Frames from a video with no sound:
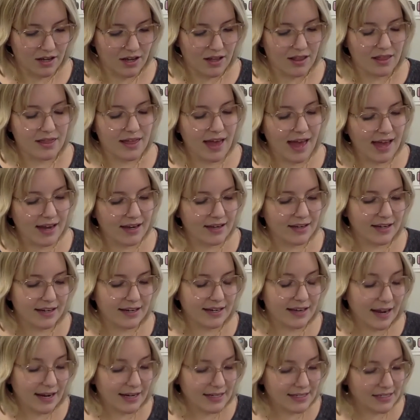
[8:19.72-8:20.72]
Then, in
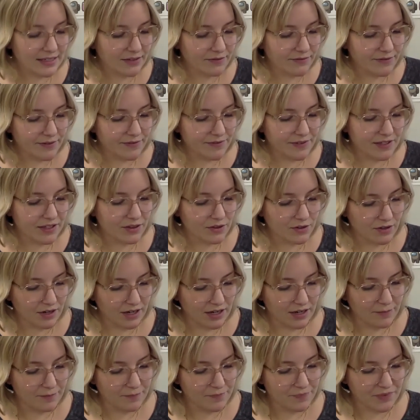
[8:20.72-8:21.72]

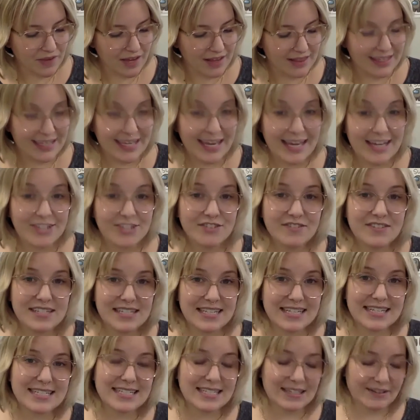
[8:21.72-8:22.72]
1953, at the age of
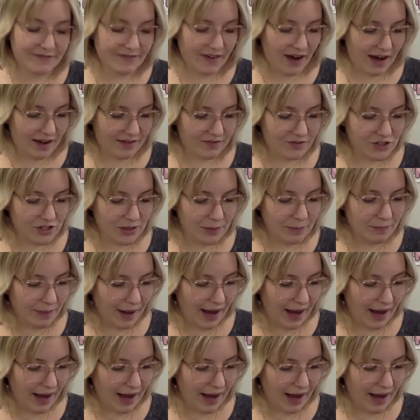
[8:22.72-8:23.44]
65, Jim